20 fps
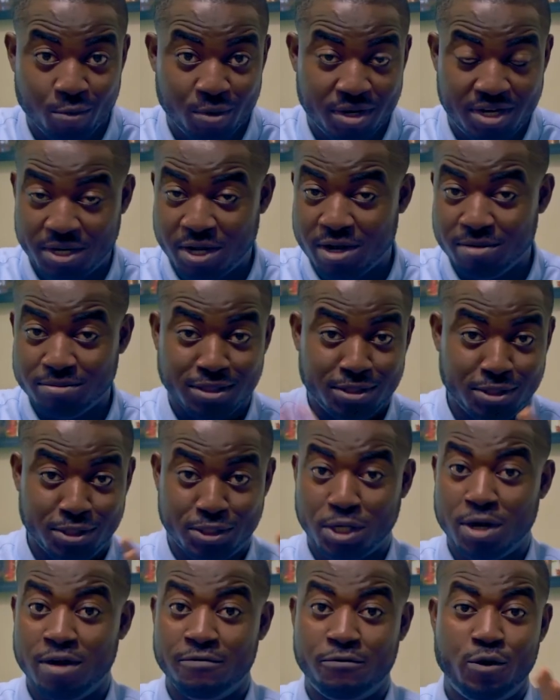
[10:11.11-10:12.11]
when it comes to
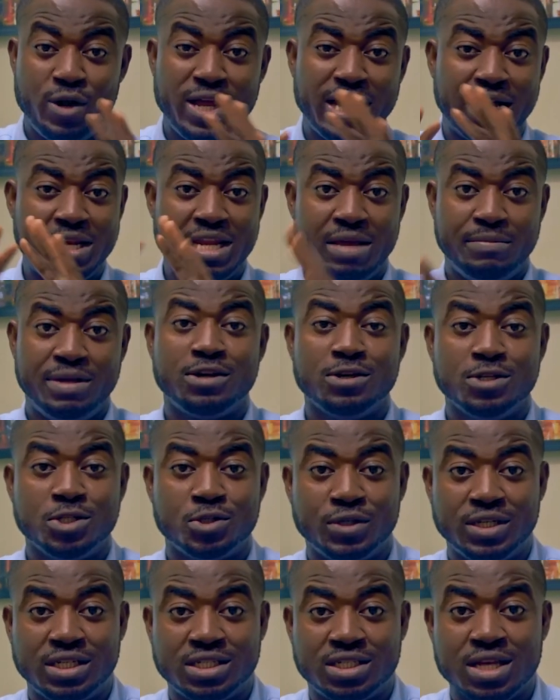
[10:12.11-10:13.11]
discovering and naming
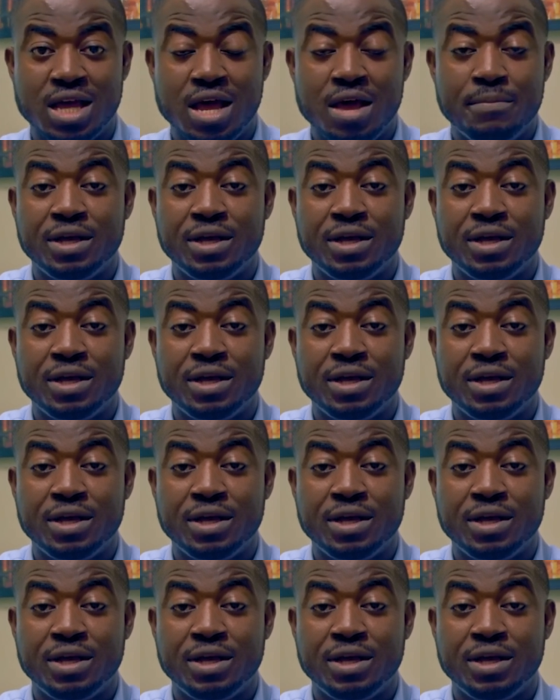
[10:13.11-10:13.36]
countries,